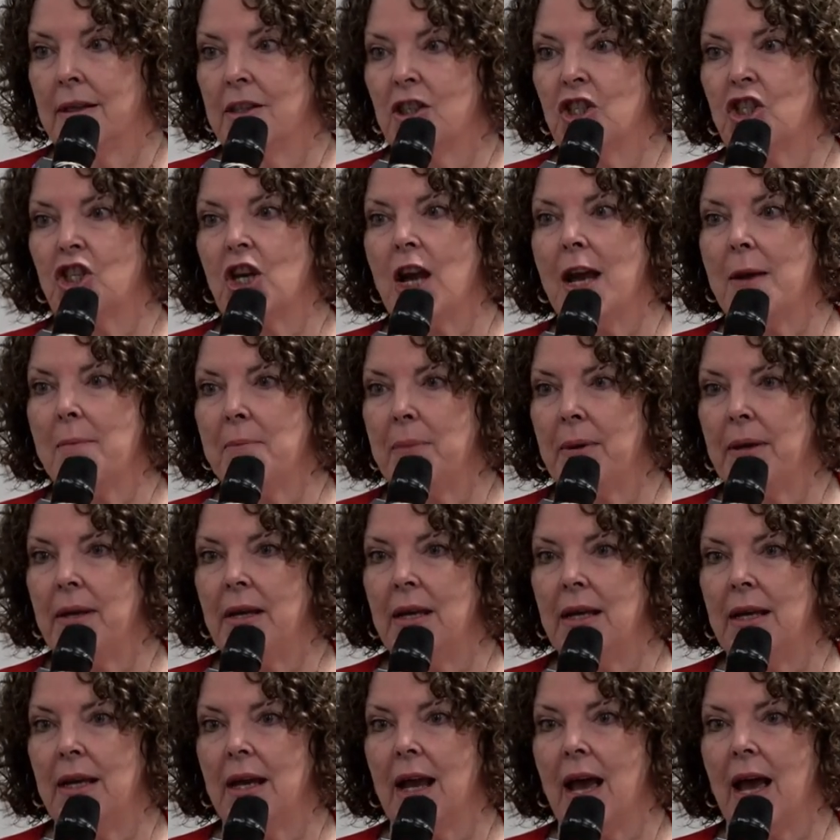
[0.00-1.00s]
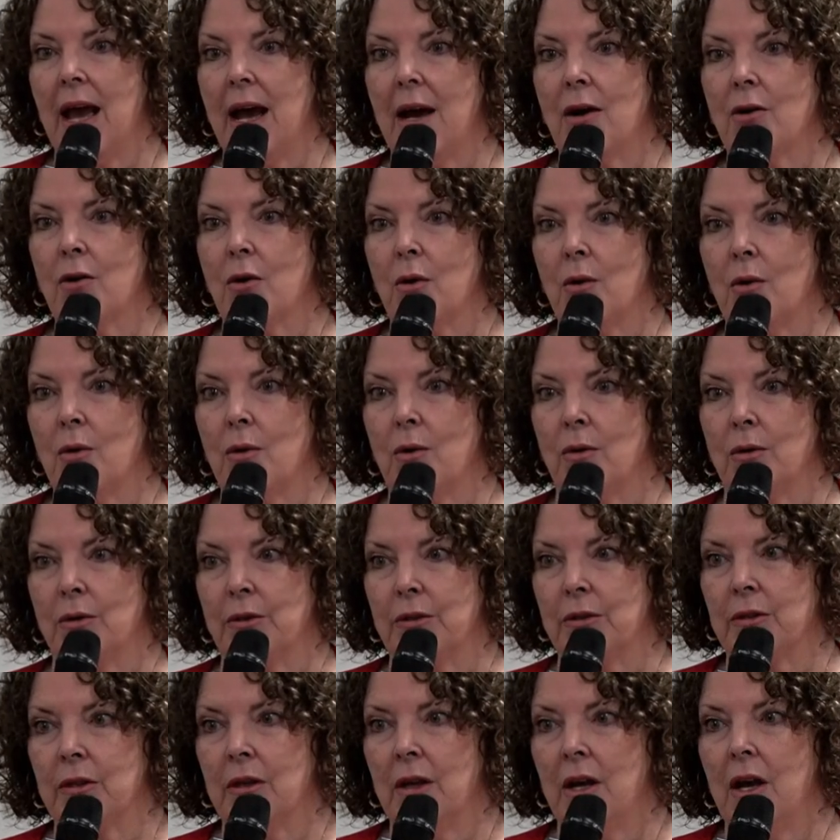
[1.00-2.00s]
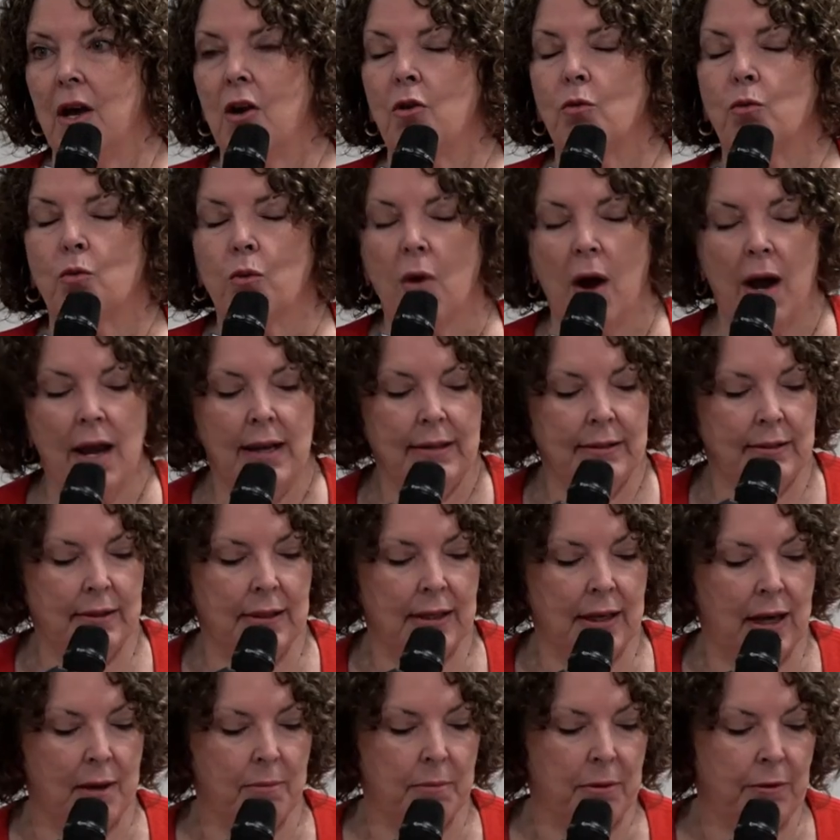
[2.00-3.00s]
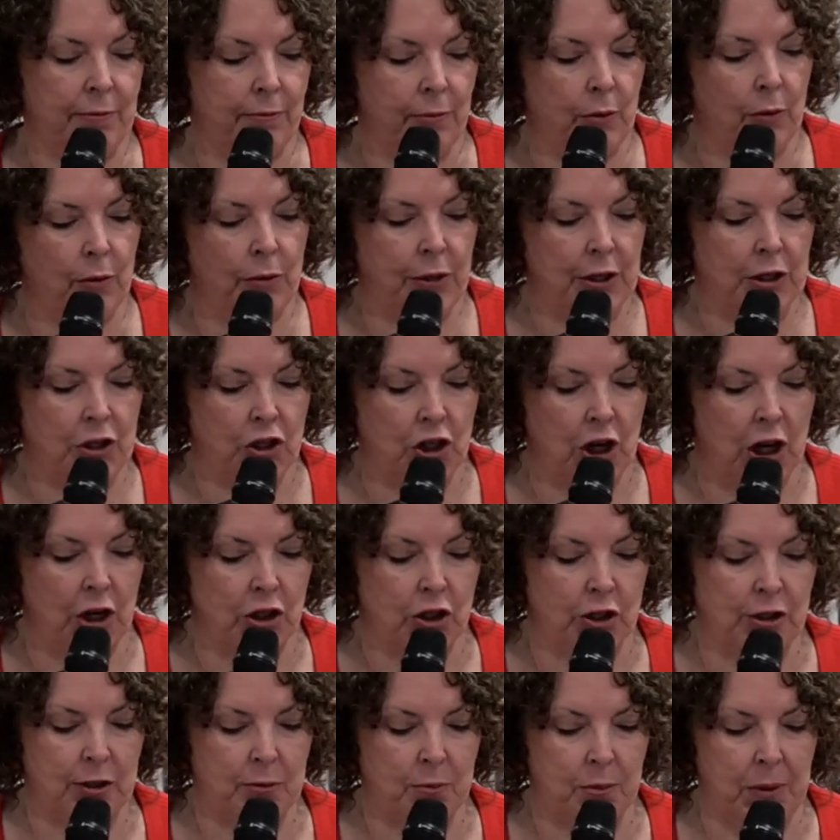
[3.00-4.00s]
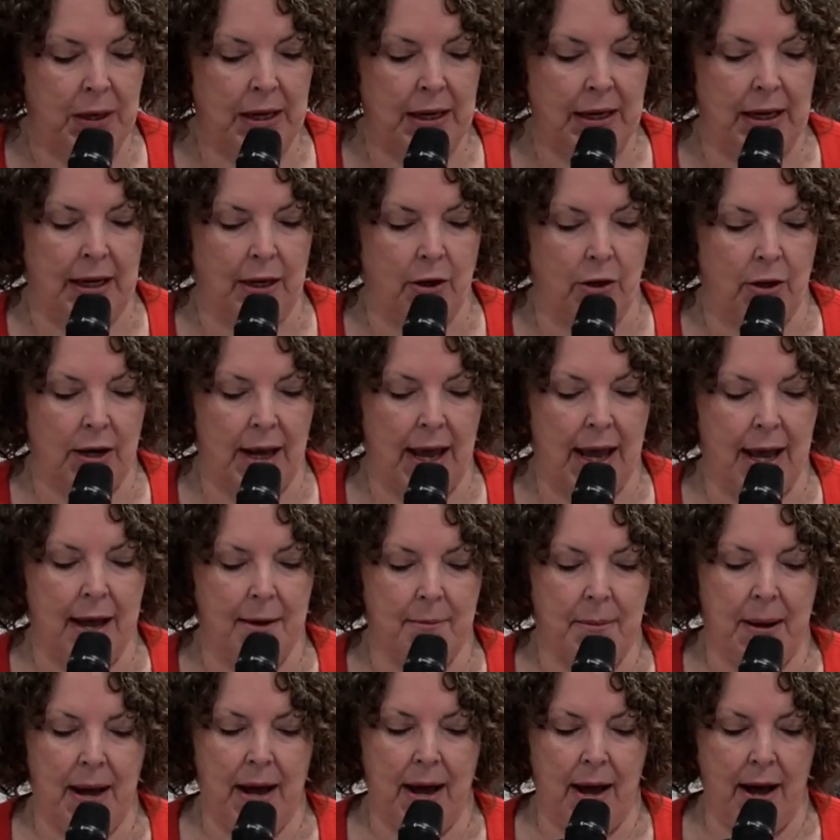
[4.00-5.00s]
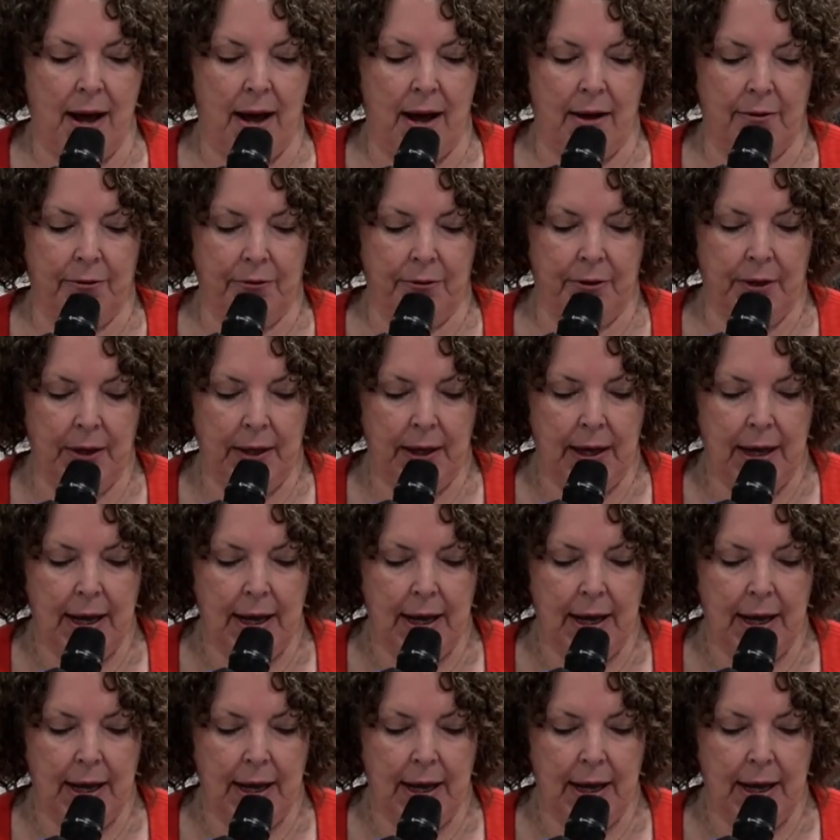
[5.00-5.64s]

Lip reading: championing our cause, rising up before the judge, speaking on our behalf.